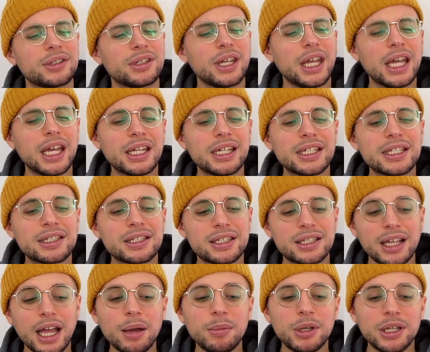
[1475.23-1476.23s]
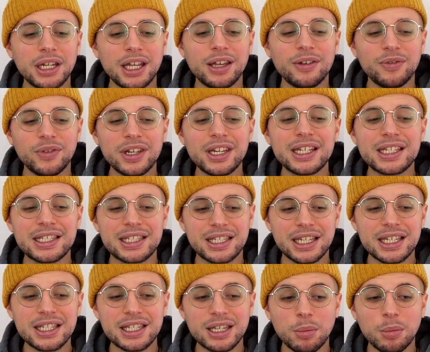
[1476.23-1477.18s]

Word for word: And it's, I mean, if it exists,